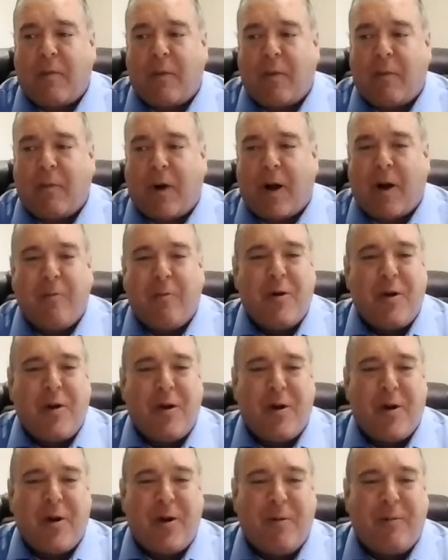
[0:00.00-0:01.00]
I wouldn't
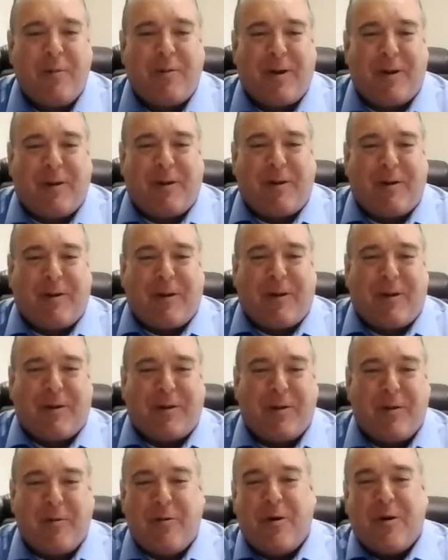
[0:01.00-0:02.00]
know.
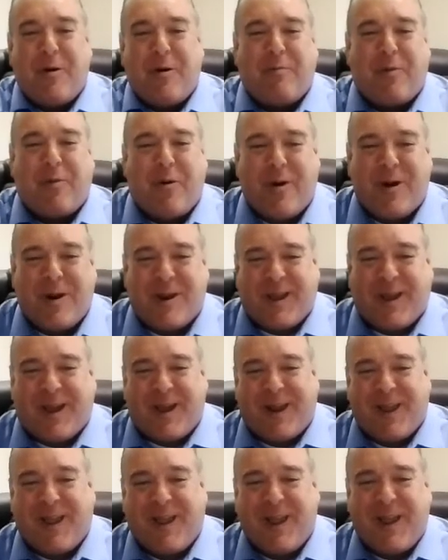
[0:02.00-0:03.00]
You weren't born
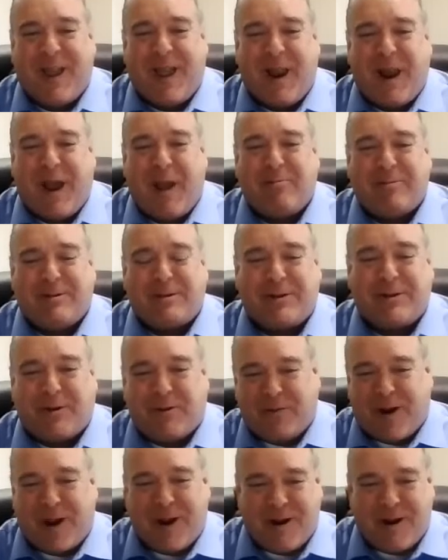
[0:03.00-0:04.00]
yet, and I was still
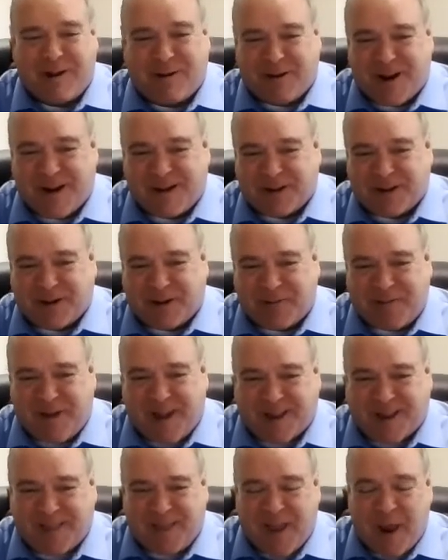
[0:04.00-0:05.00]
riding a tricycle
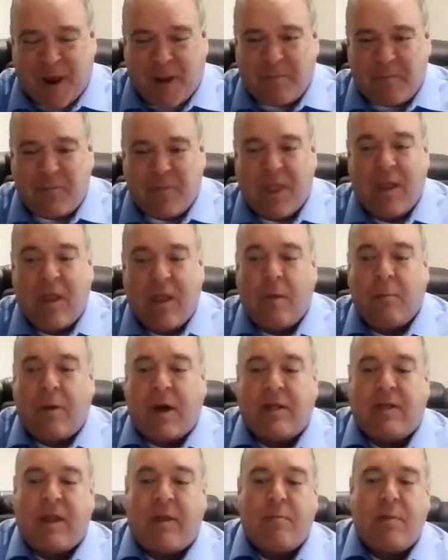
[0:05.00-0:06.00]
back then.
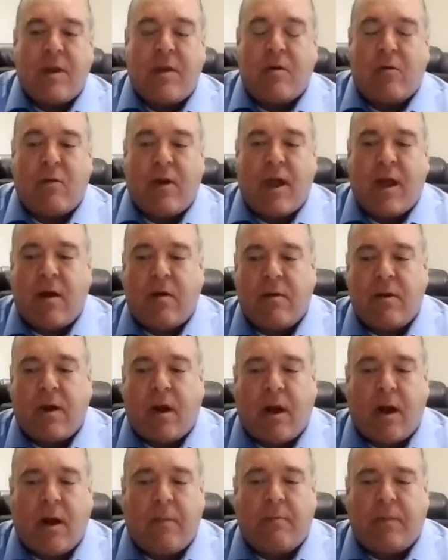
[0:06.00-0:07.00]
But they've been around.
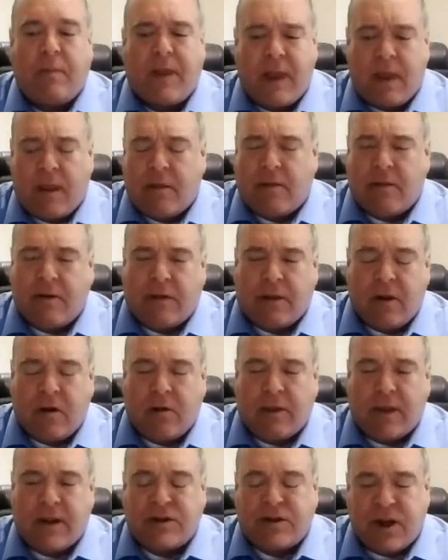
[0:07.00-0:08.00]

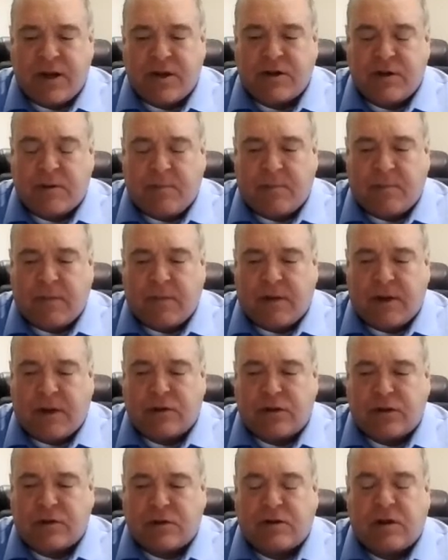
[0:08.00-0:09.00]
They change them
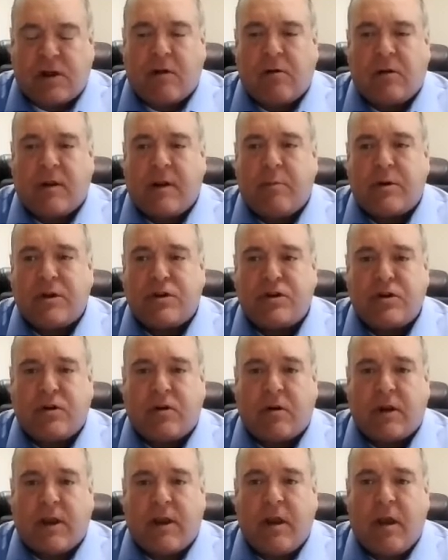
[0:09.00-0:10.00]
slowly but
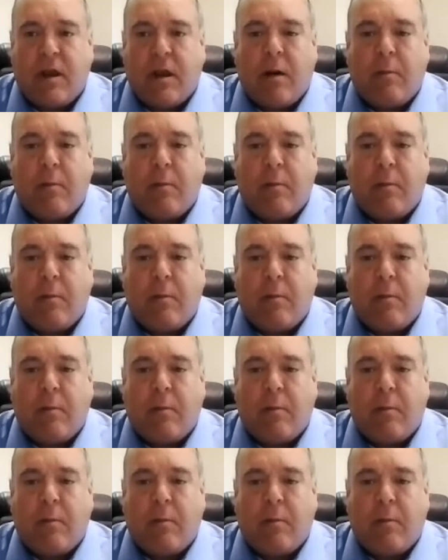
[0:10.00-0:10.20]
surely.